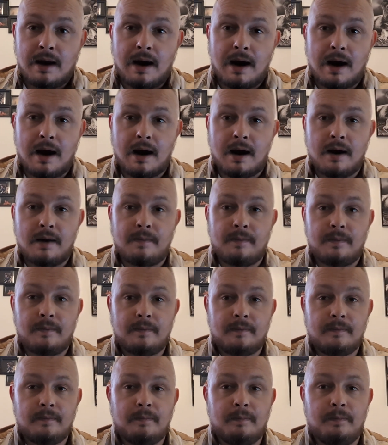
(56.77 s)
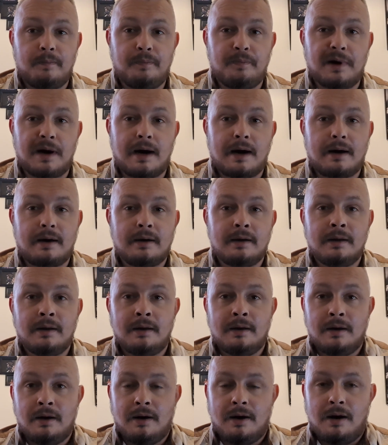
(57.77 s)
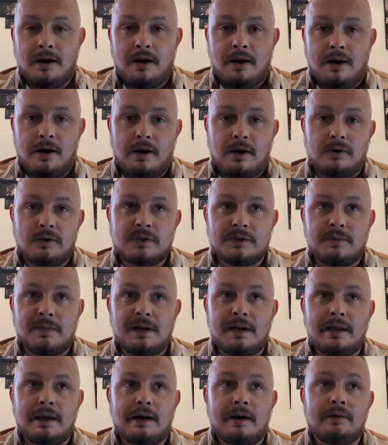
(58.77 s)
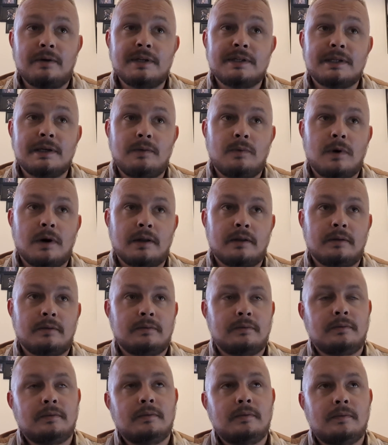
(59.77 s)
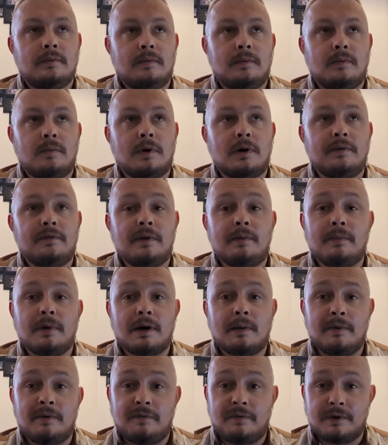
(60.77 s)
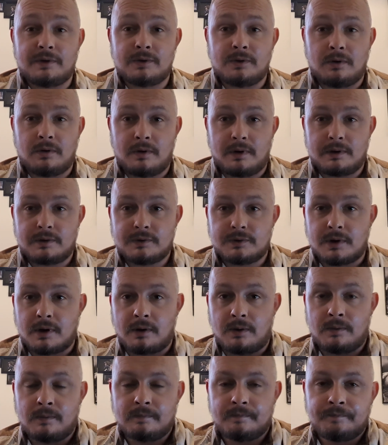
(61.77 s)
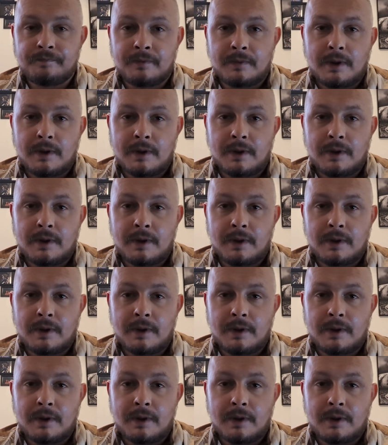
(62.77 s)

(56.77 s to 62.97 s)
But ultimately, I only see one of them becoming victorious. So,